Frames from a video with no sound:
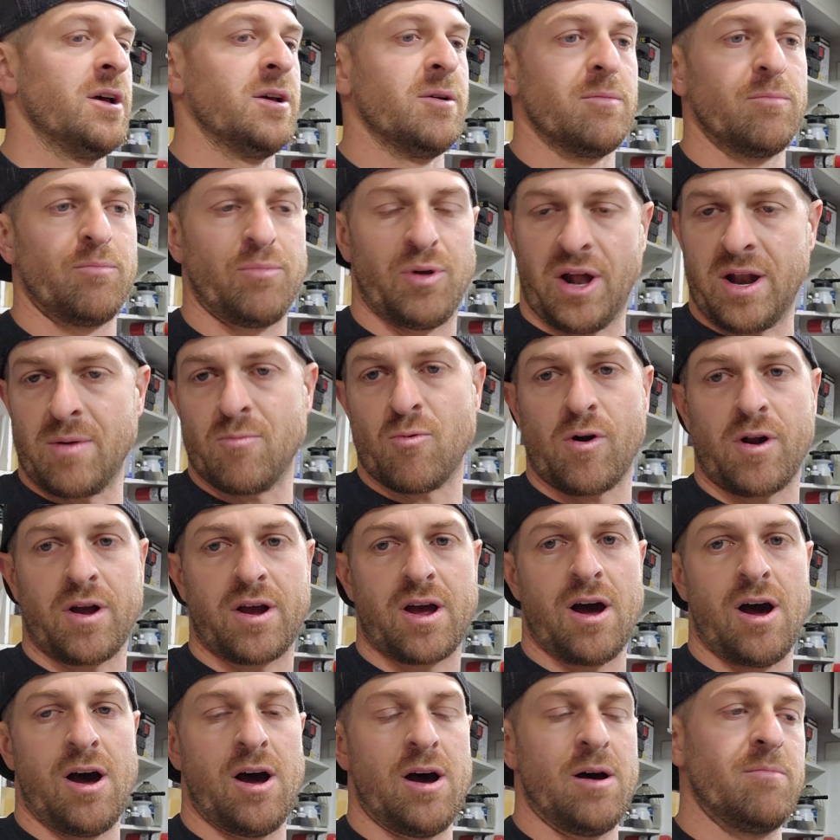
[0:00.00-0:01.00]
Plenty more to
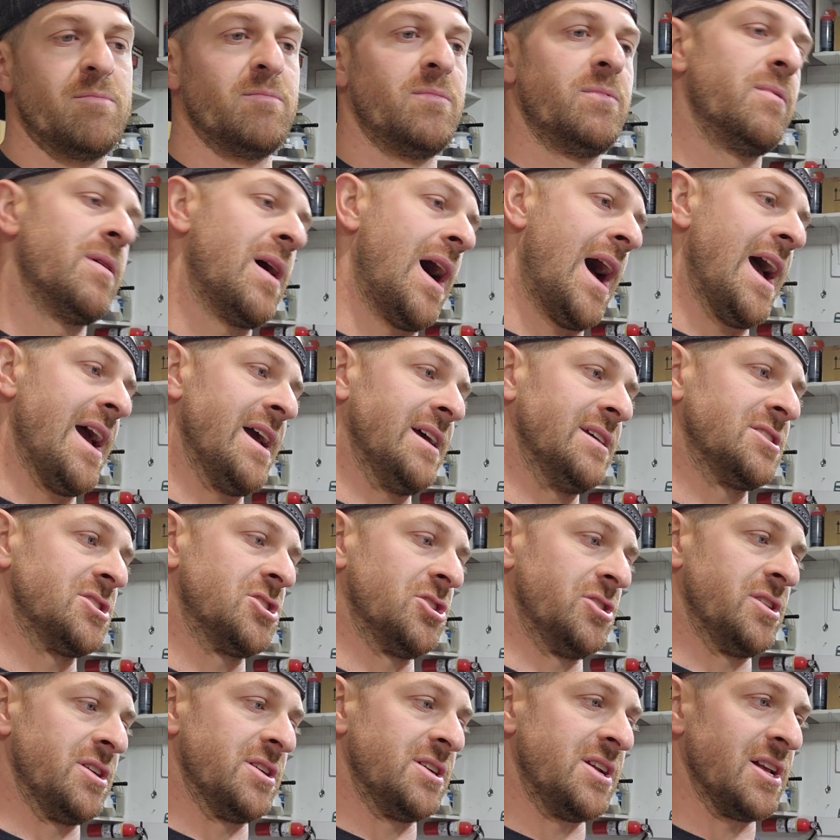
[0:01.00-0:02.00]
come. I
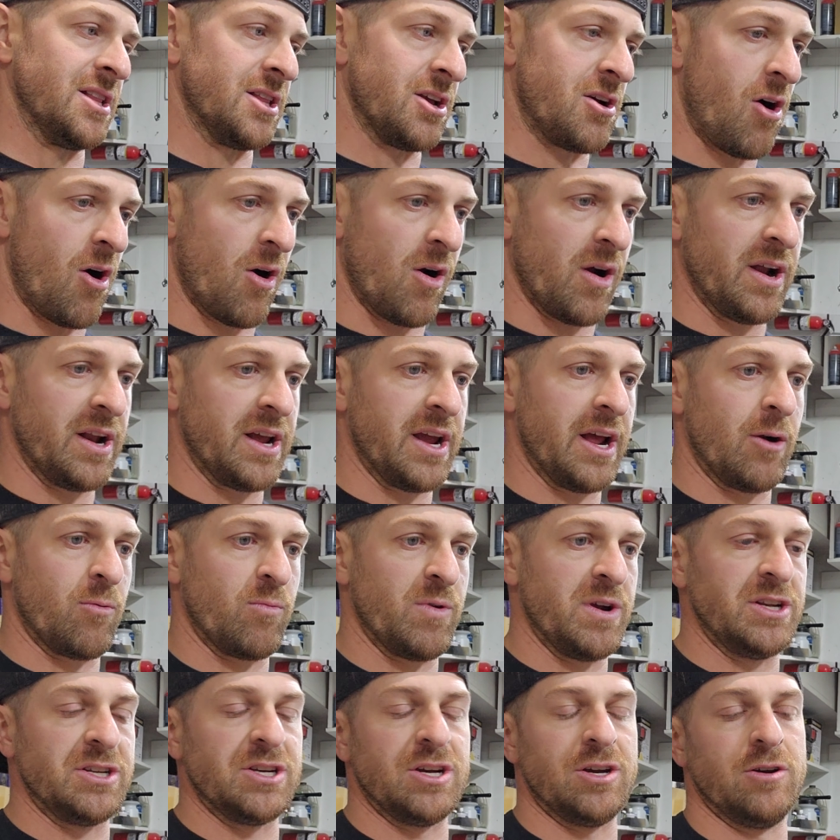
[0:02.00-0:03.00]
still need to take the car in to get it
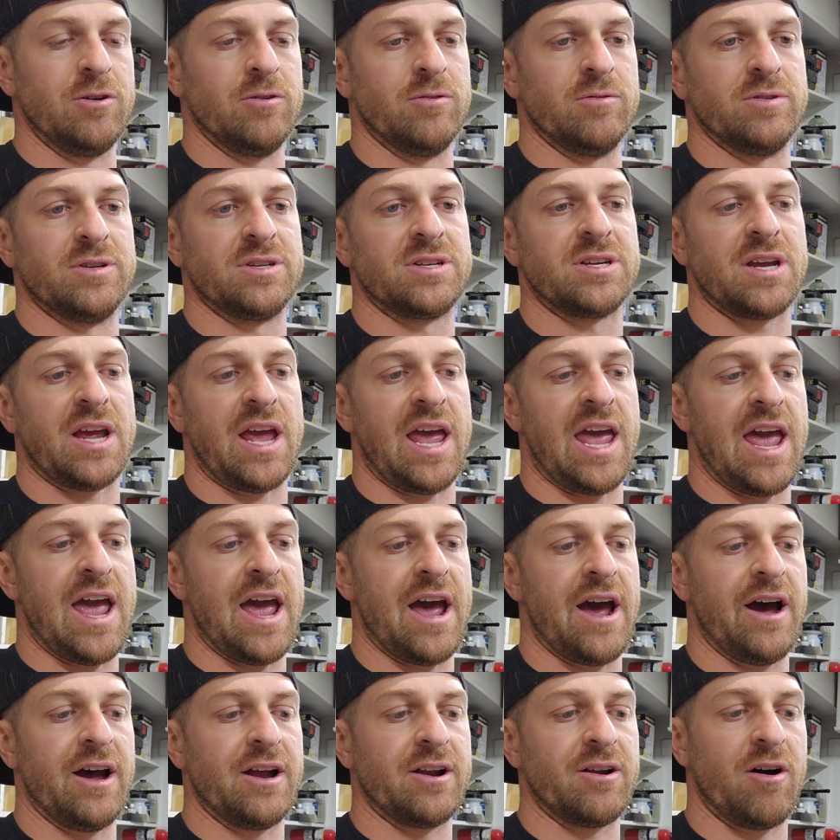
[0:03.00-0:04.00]
retuned
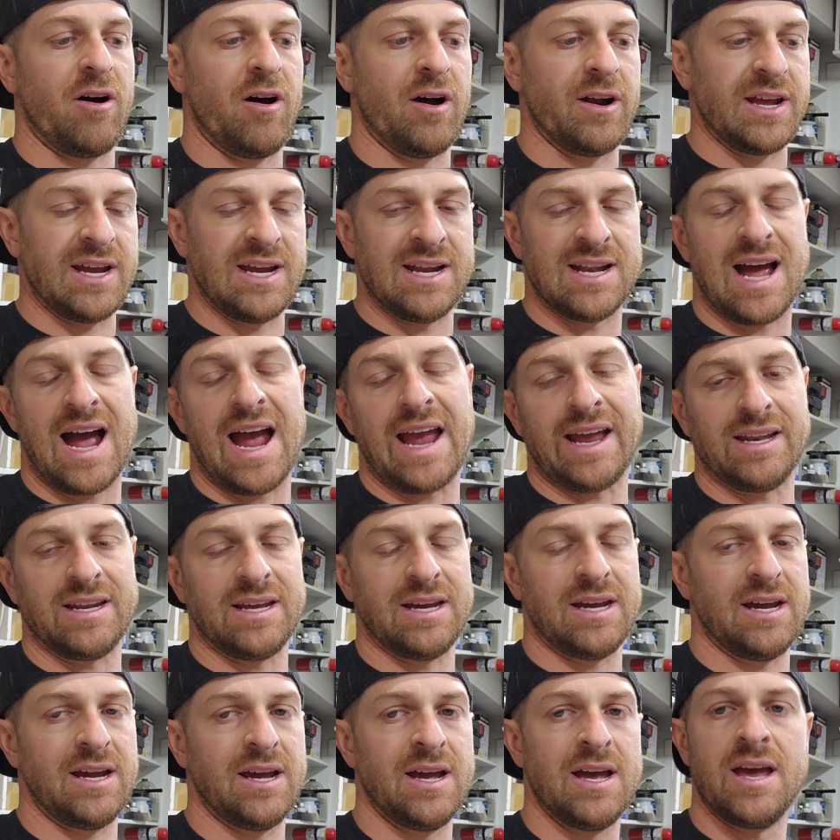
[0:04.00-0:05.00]
and on
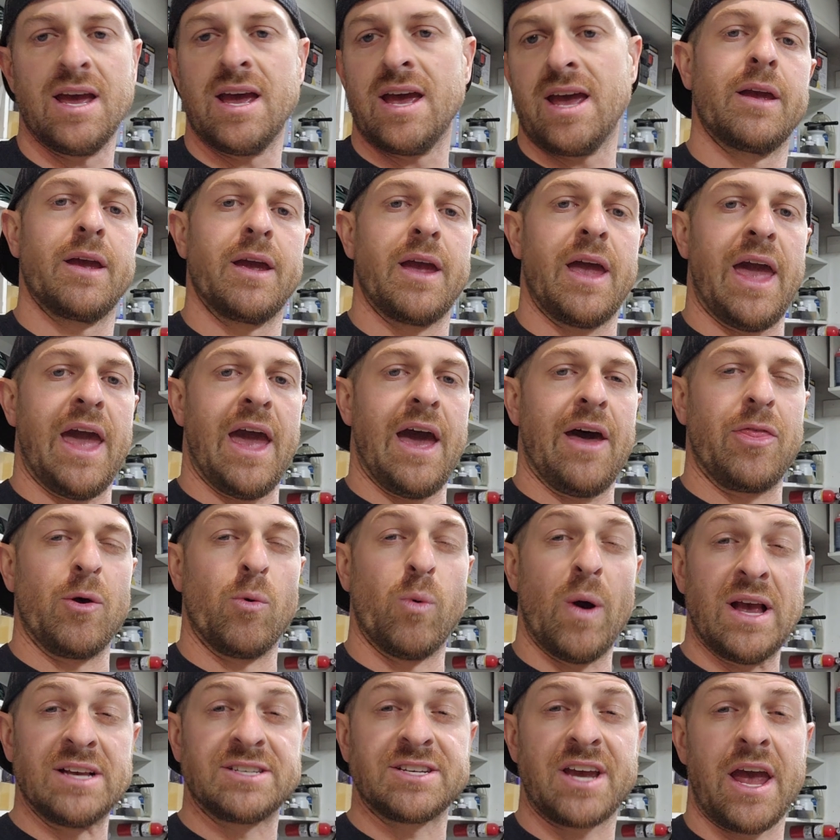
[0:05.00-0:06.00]
E90. And the
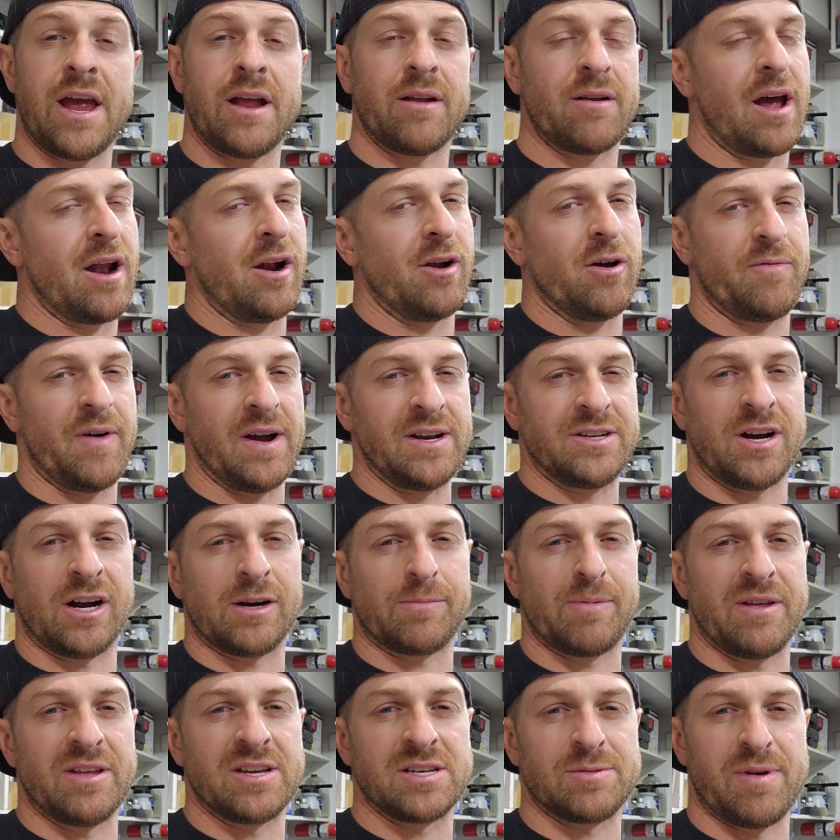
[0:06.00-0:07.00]
wastegate, I don't know if I talked
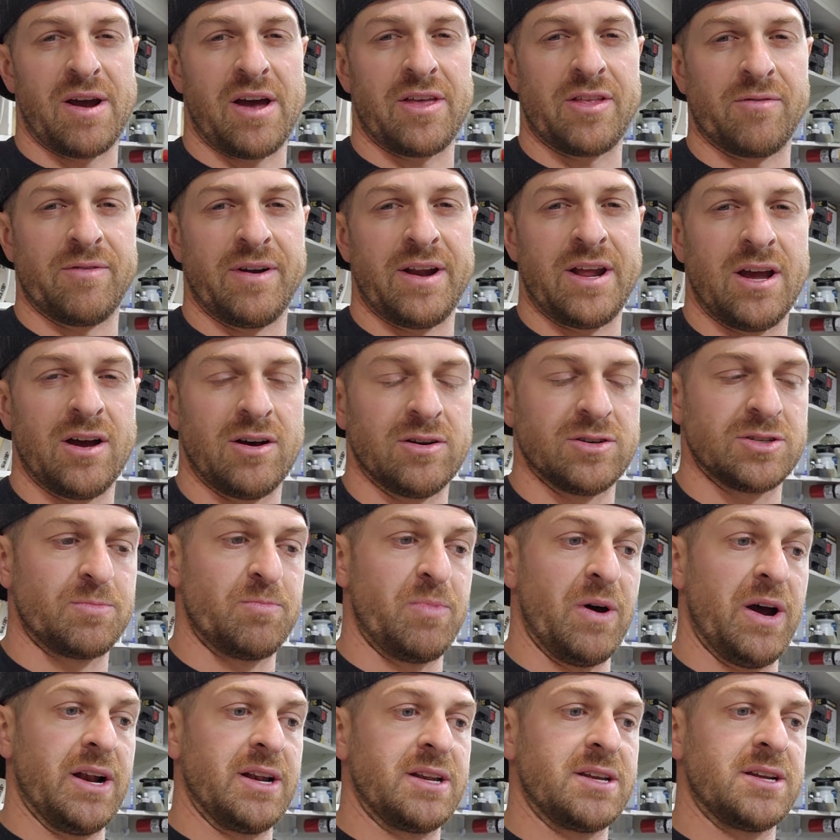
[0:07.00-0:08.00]
about this in my other videos,
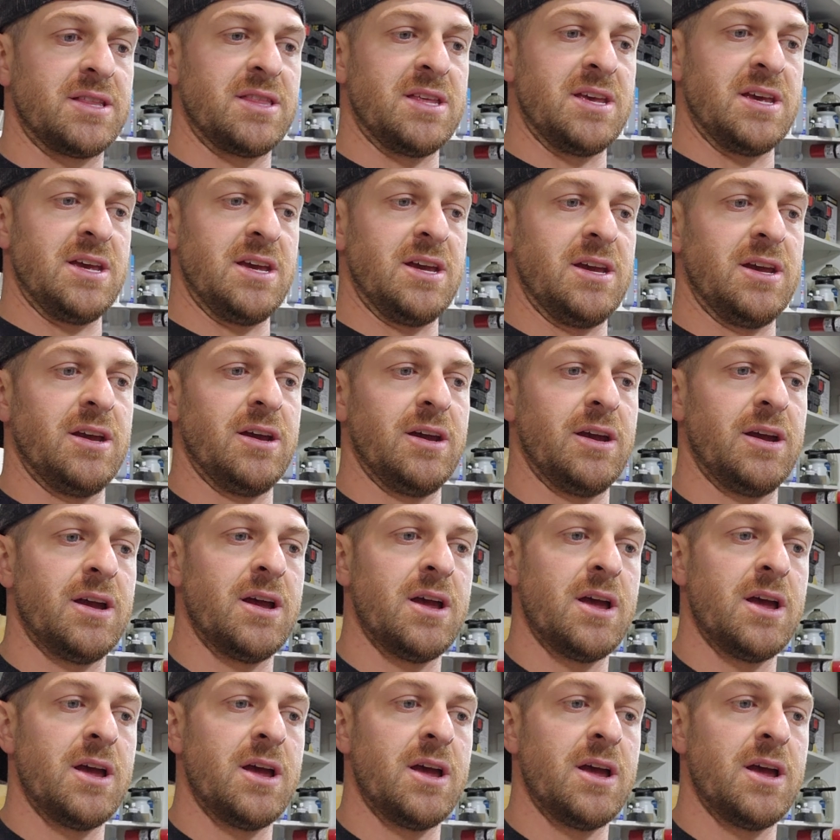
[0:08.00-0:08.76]
but the